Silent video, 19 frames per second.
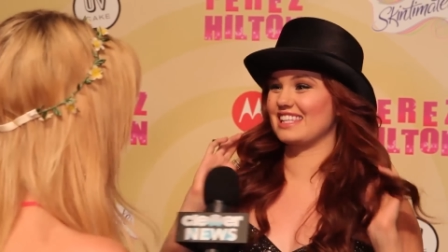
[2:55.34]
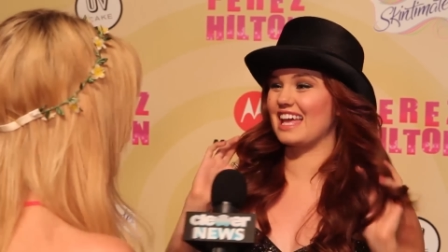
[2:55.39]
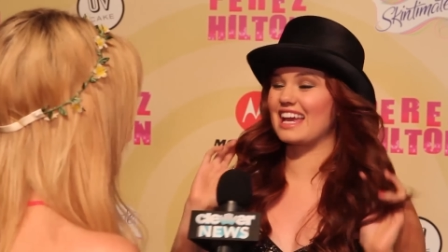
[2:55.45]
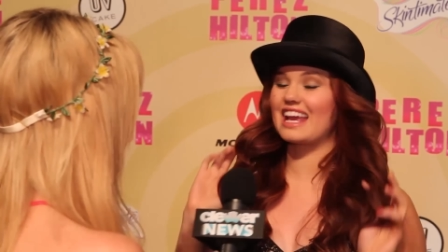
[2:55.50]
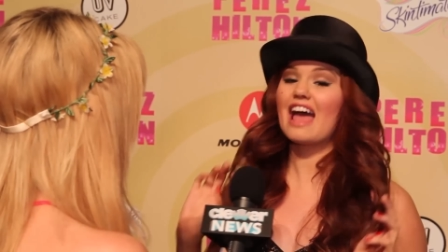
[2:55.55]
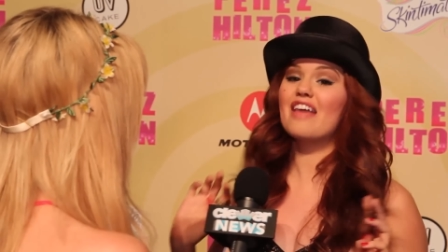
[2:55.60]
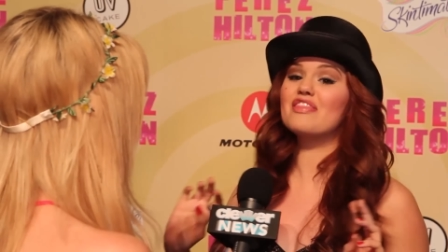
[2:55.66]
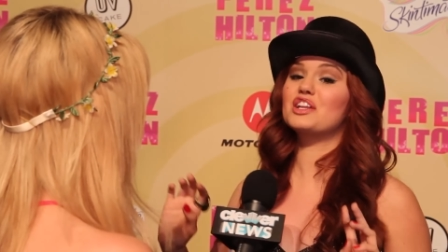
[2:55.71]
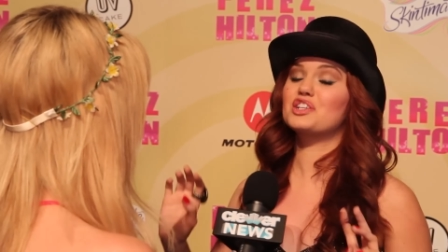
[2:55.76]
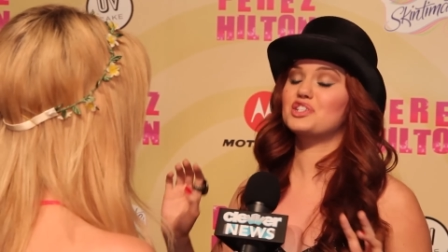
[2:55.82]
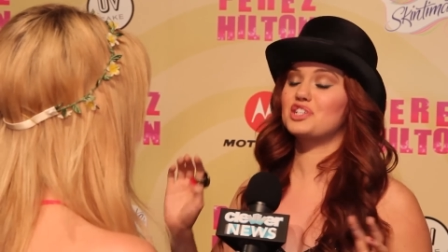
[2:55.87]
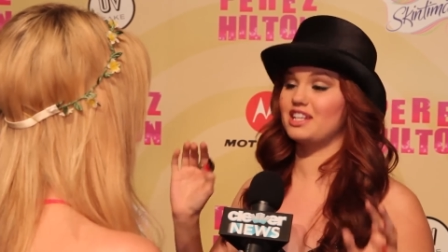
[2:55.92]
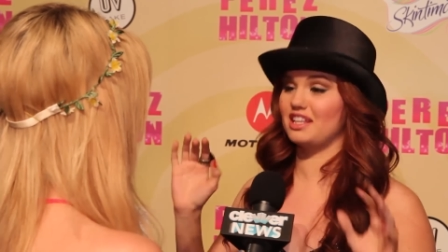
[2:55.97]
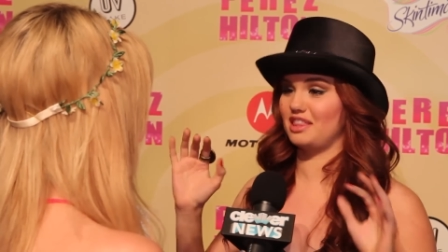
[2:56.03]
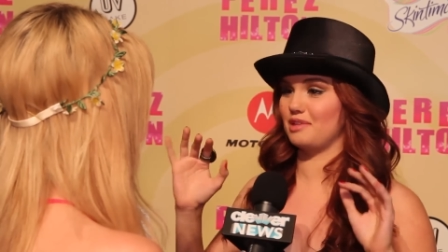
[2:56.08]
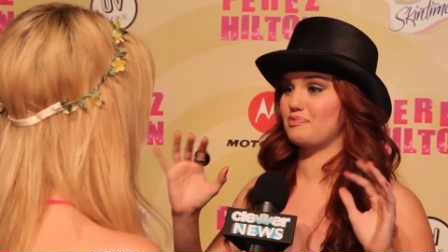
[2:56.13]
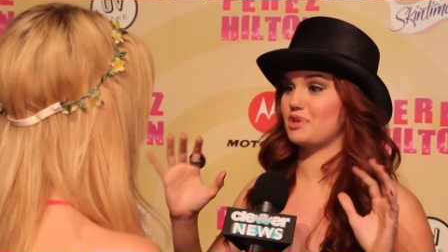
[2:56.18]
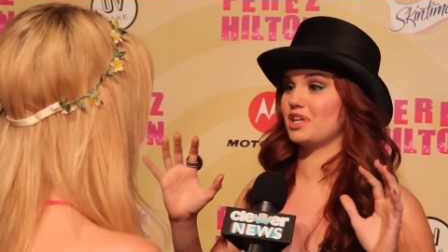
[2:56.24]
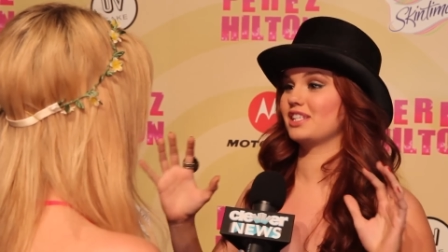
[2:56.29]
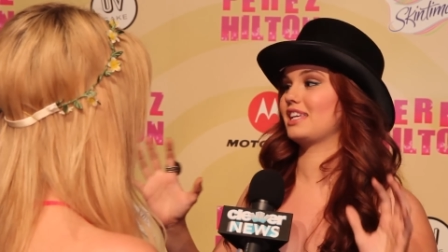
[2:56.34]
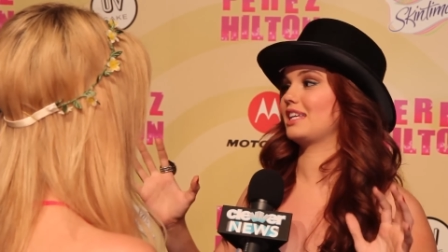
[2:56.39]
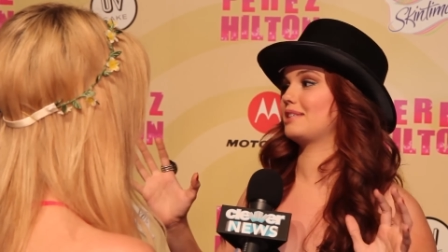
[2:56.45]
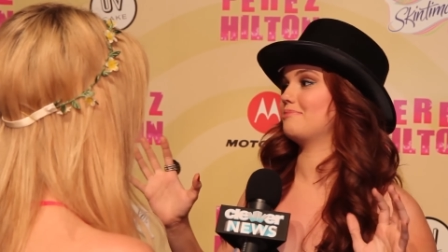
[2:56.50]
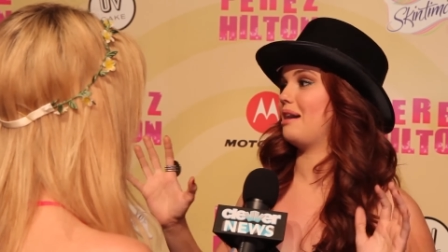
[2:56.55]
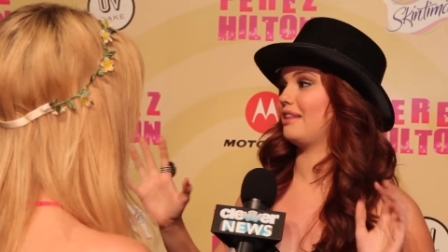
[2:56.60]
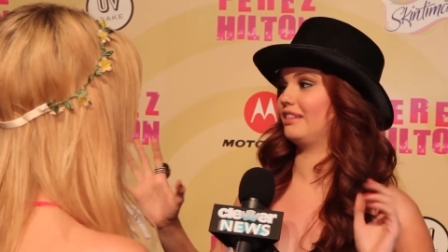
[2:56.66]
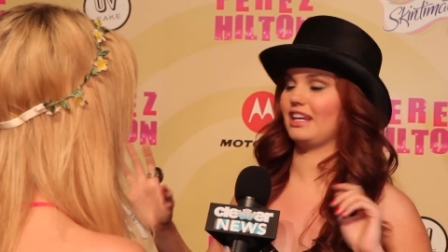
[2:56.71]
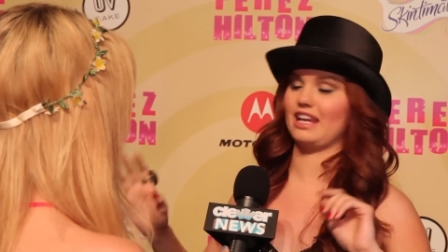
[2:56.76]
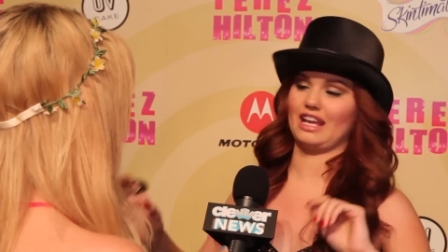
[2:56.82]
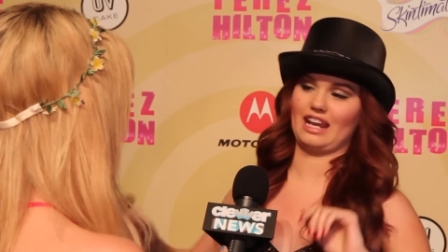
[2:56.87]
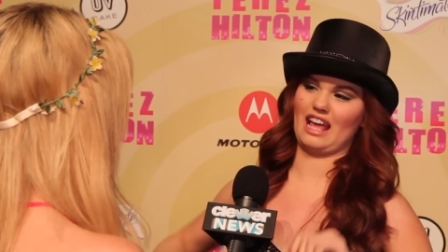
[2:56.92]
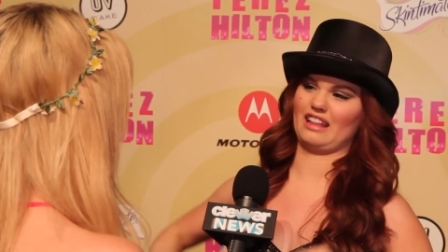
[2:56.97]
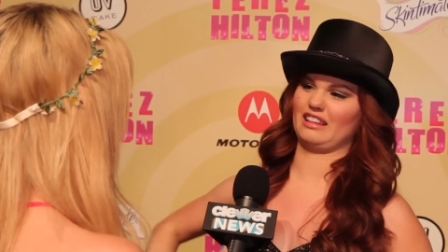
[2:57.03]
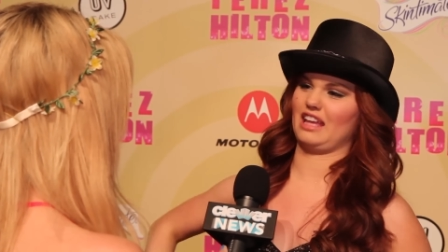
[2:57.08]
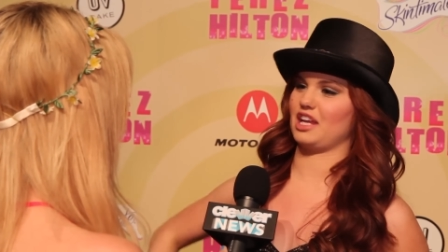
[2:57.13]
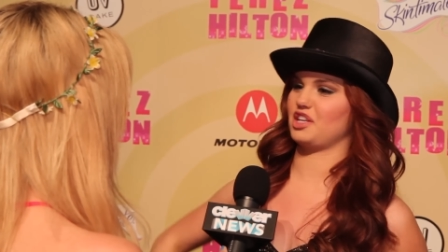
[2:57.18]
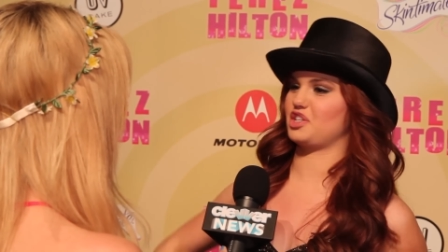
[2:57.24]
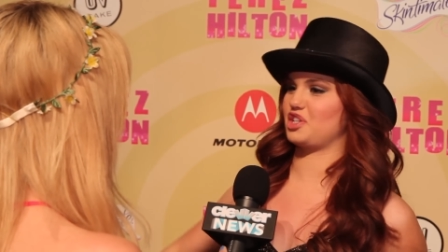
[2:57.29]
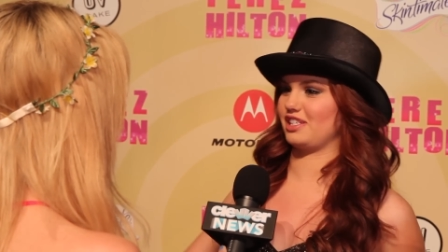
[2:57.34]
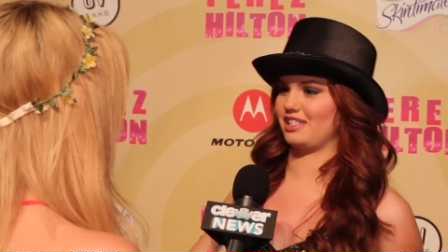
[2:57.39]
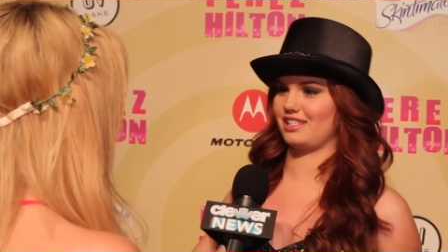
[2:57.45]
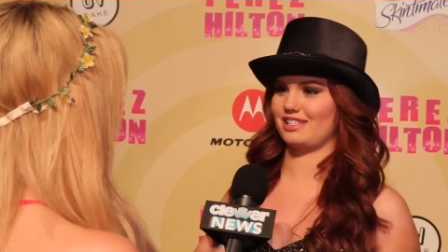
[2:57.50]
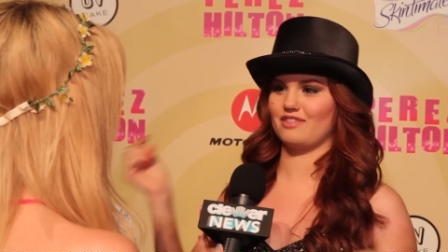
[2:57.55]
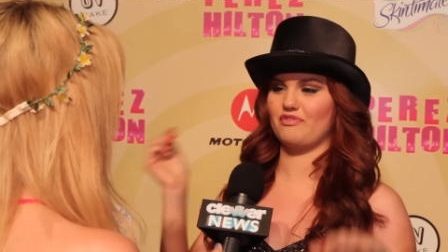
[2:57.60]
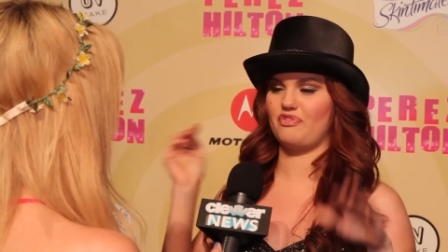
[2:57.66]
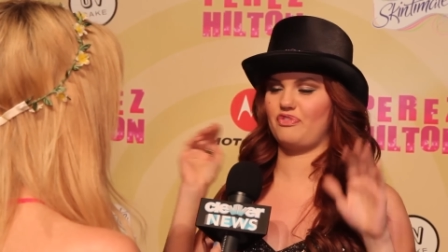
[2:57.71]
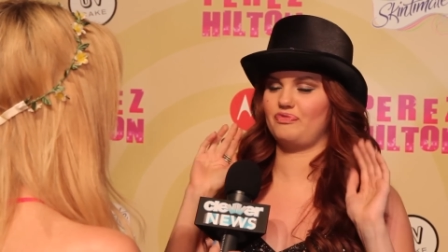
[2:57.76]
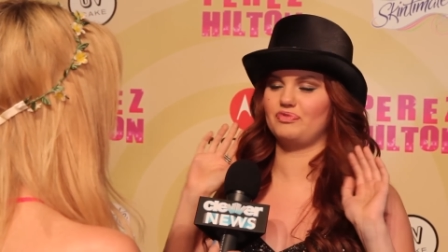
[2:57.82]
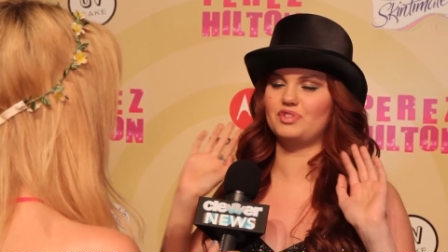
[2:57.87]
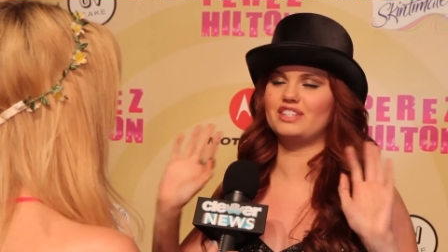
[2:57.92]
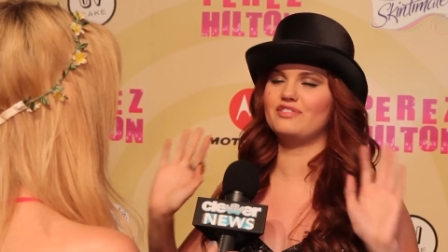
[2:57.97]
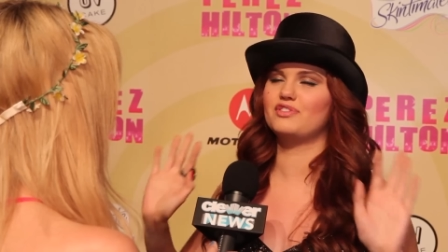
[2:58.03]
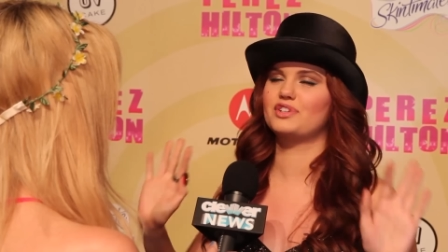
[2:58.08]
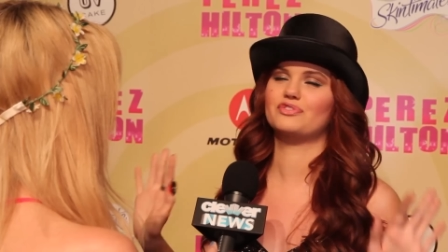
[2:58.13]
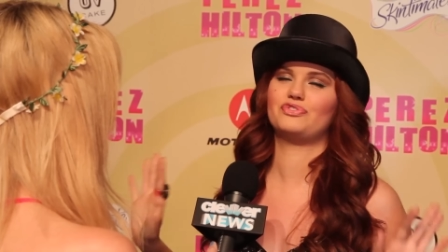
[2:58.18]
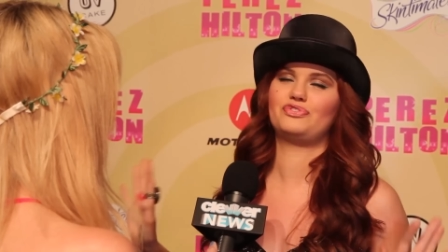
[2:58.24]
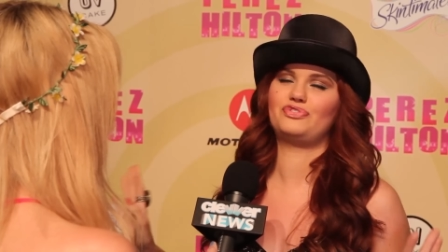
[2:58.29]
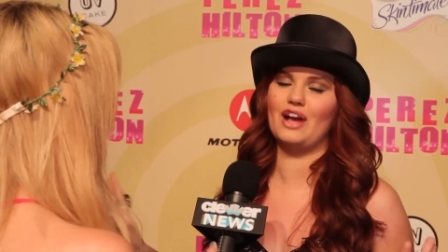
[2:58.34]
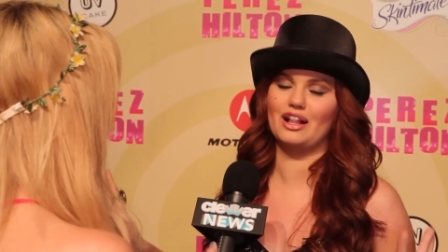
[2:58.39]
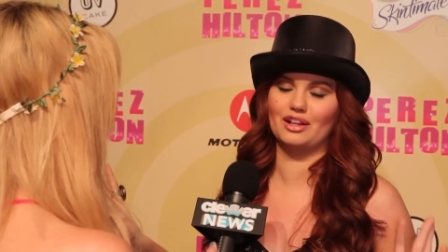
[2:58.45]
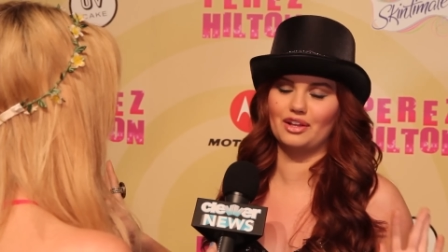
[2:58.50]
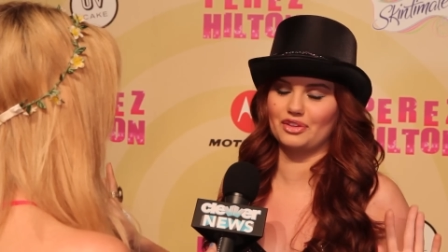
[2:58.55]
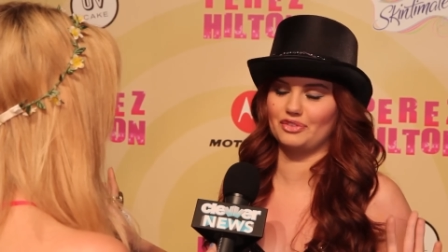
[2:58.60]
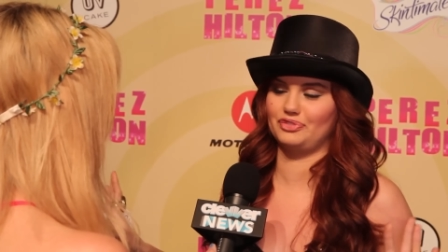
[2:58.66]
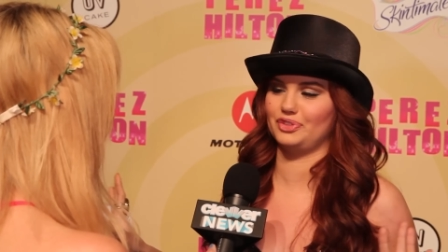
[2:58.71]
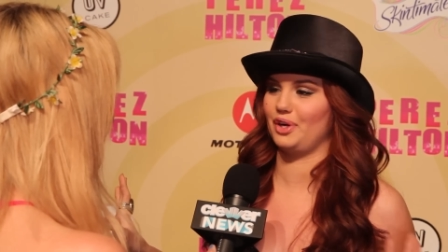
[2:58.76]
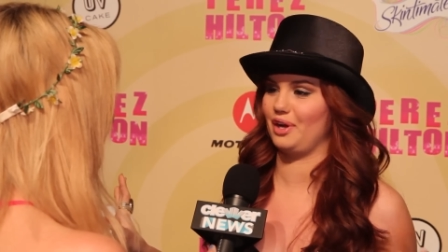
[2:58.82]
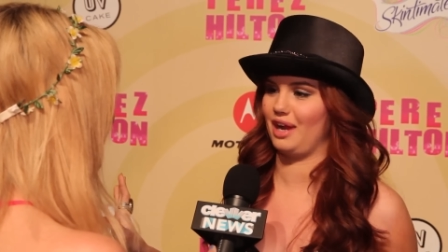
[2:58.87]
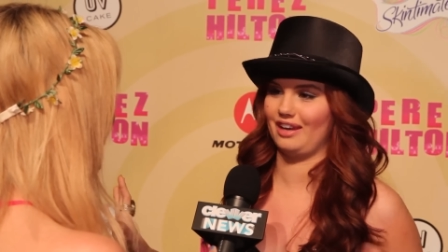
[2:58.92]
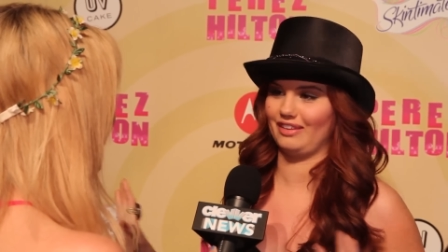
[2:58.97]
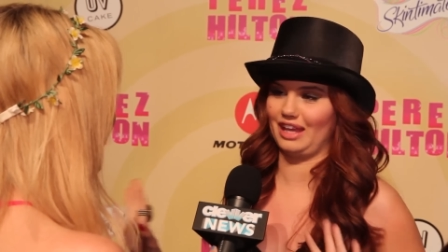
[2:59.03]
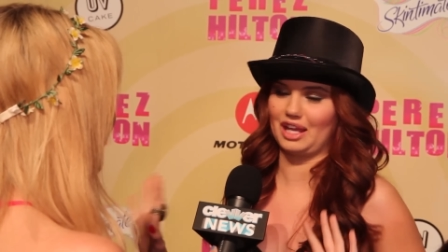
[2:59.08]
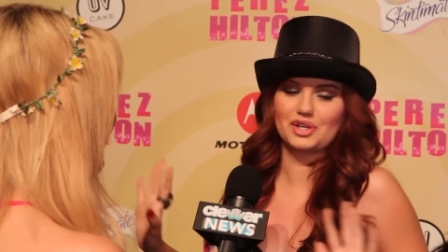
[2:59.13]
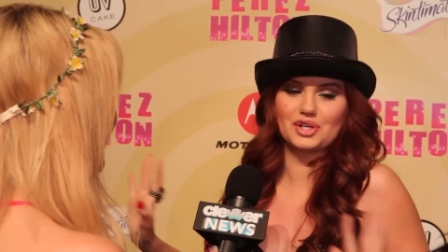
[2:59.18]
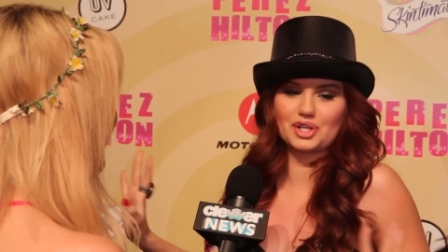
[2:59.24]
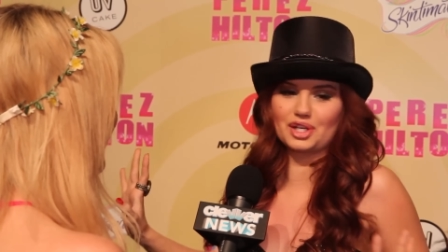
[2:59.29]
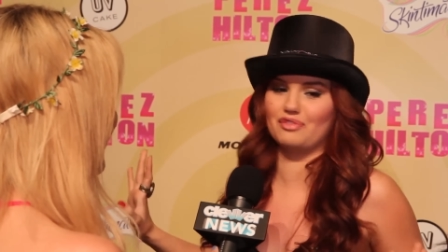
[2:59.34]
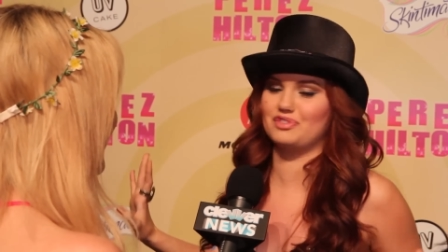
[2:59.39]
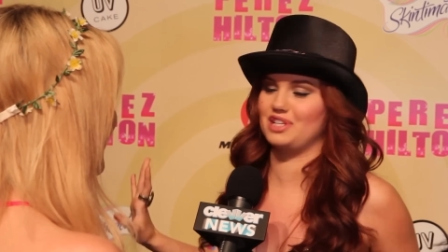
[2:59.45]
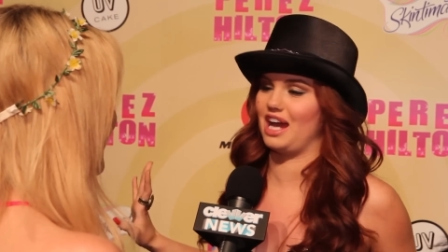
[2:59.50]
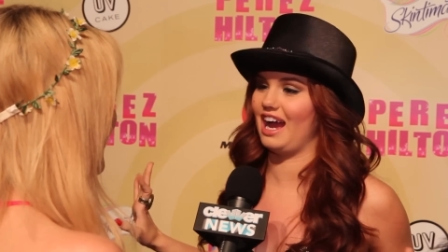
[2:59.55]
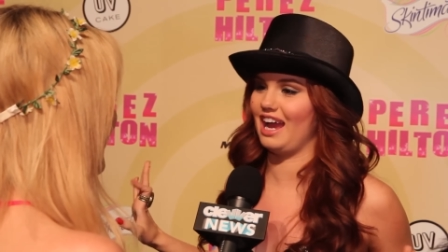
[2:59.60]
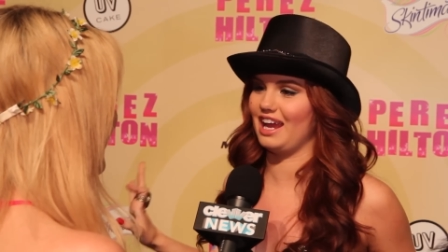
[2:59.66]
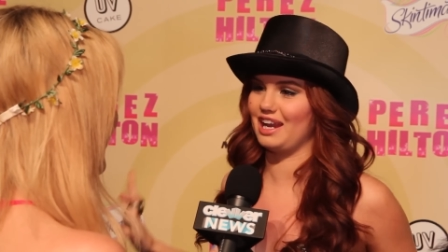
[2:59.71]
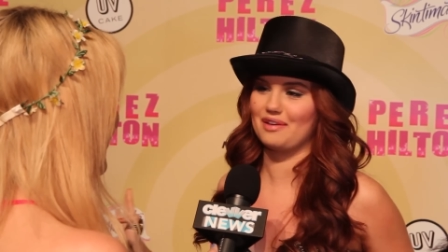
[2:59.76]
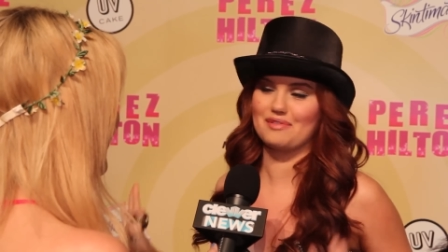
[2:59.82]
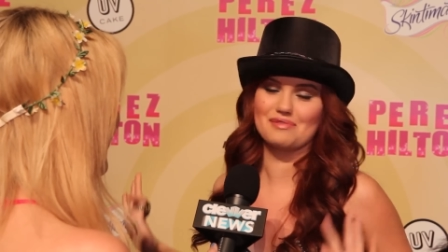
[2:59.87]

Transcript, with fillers: Just like, and then she did the princess medley, and I like just fell on the floor and like could have died.